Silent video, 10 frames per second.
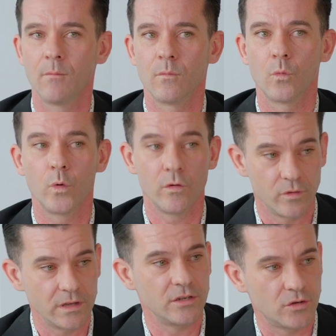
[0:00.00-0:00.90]
We
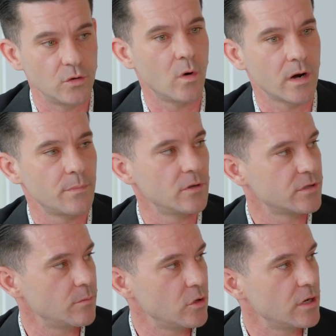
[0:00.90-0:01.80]
really do want to build
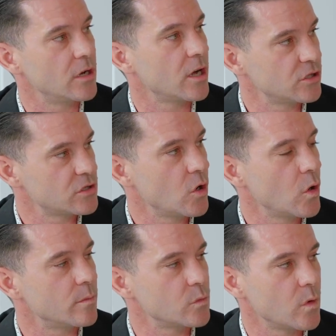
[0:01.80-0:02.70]
community, not just
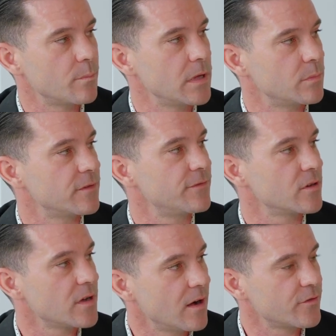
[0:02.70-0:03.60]
homes, and we want people to feel
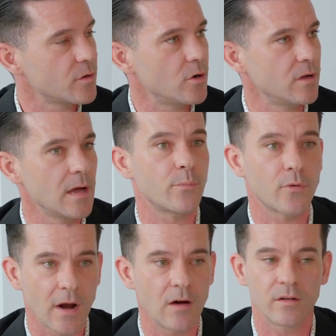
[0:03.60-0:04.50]
comfortable and
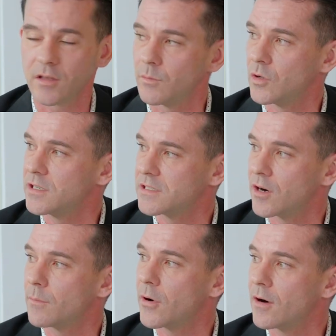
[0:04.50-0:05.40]
proud of the communities they're
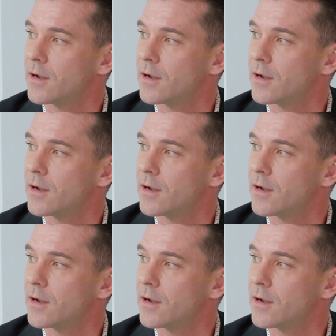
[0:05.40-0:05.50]
a part of.